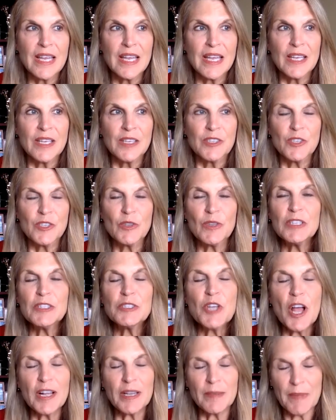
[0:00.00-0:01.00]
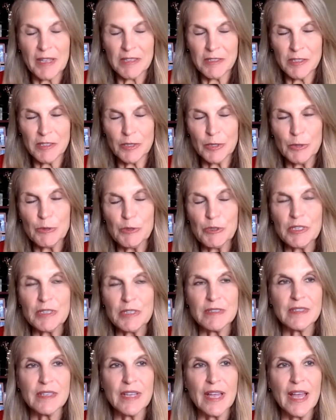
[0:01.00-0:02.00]
So let's talk about
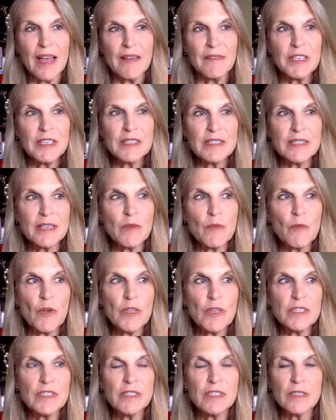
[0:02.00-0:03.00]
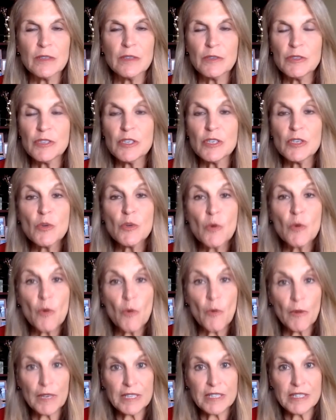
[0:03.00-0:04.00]
solutions. Obviously, one solution your
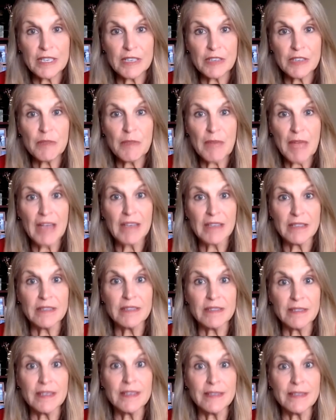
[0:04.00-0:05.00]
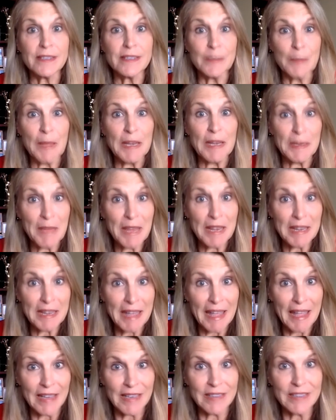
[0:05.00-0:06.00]
organization backs is expanding
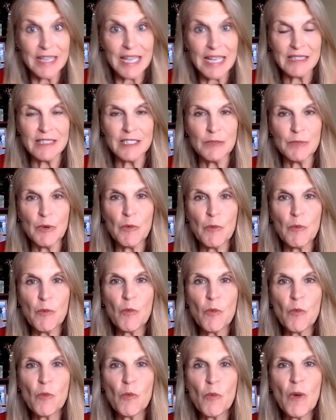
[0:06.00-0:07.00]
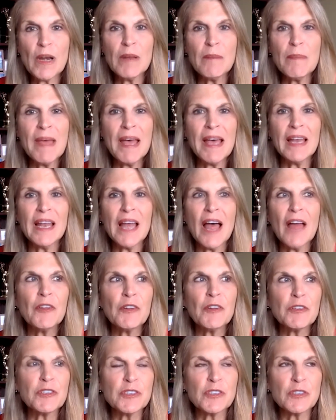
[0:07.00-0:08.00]
Medicaid in Texas. But what about
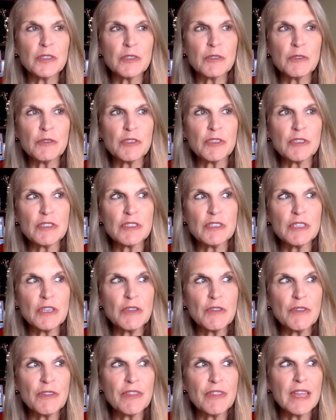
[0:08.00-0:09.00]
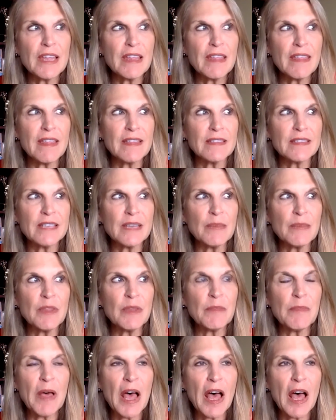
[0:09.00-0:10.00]
other solutions? Do you think that some of
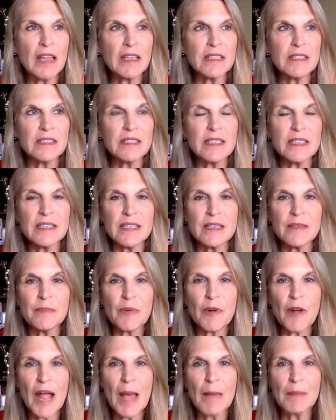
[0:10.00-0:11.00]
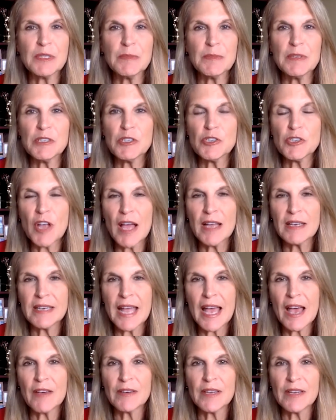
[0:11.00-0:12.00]
the policies that have perhaps been shot
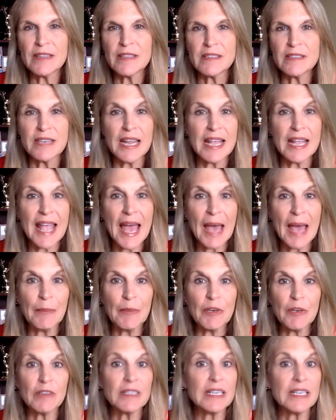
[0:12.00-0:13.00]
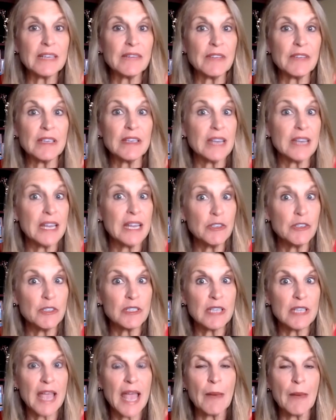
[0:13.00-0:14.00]
down at the state capitol and even the
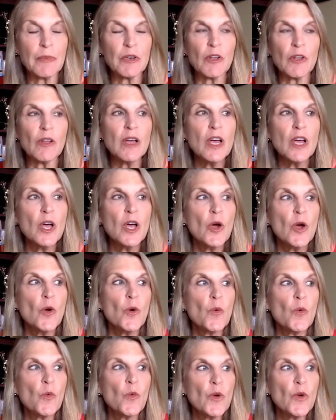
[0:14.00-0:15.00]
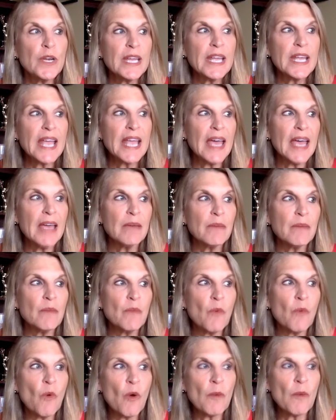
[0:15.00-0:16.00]
nation's capital would get
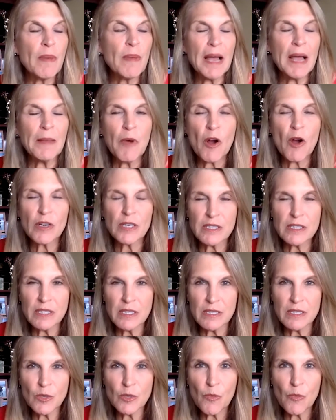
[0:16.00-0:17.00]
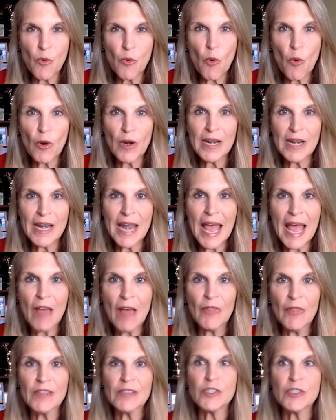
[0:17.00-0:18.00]
more bipartisan support
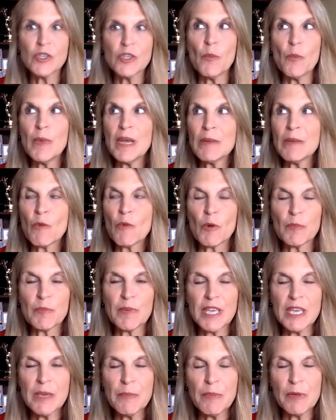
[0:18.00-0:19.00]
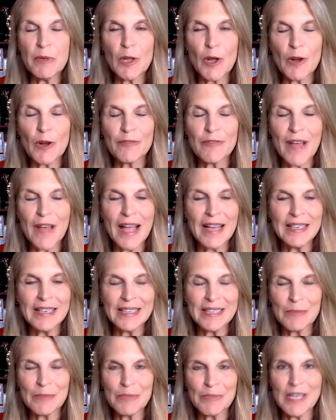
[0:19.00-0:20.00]
now that so many more people are
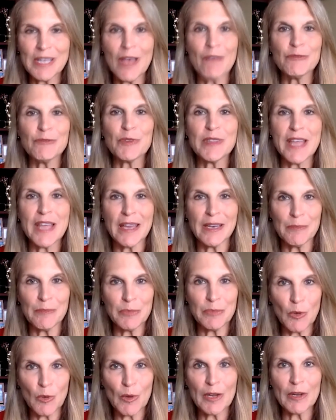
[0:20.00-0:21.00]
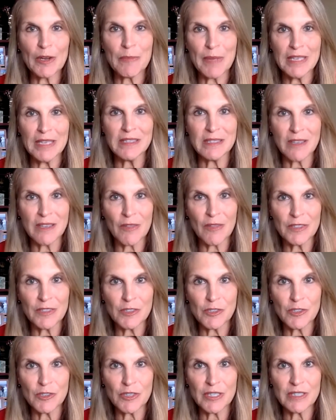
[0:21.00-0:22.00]
finding themselves without employer-based health
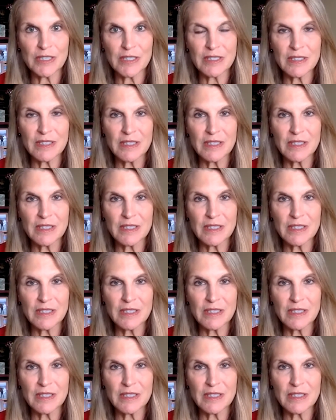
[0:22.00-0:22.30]
insurance?